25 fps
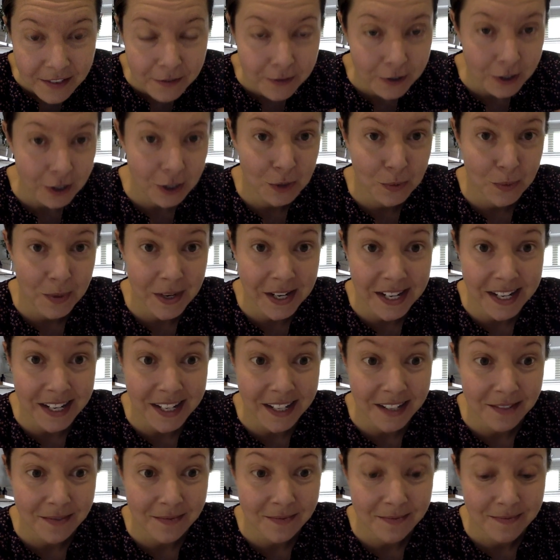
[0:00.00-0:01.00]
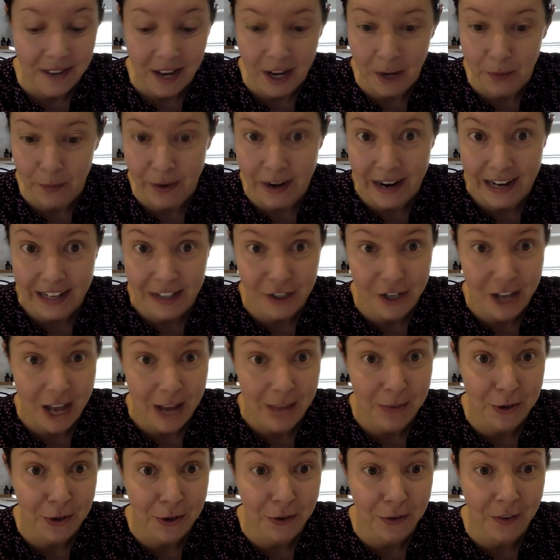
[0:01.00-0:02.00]
First reading, and we're at
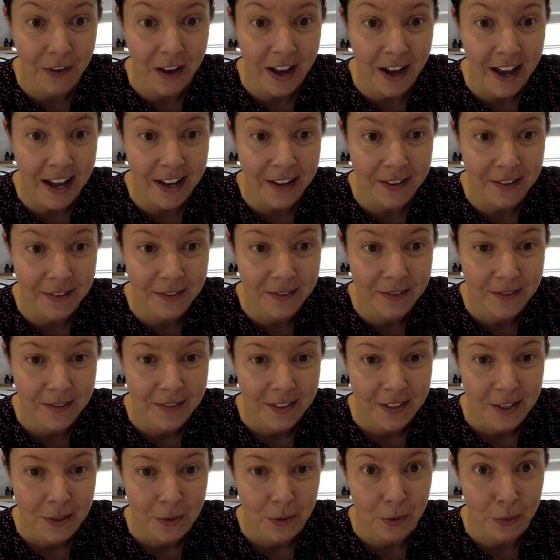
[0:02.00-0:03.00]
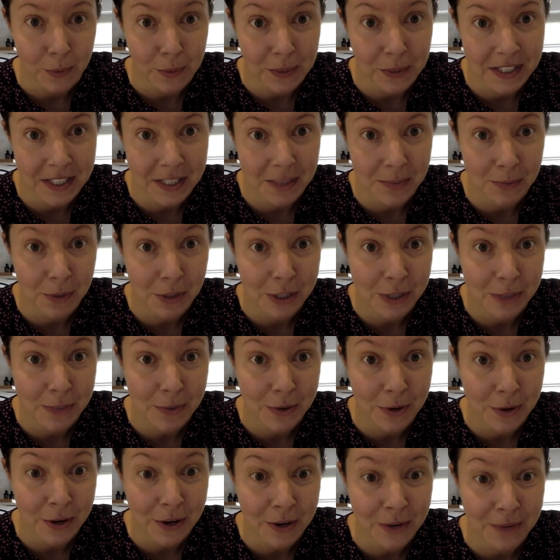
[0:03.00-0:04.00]
chapter 5. We'll read some more
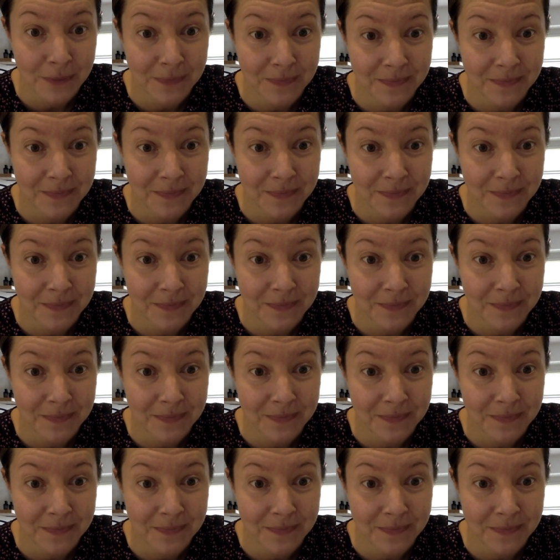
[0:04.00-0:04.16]
tomorrow.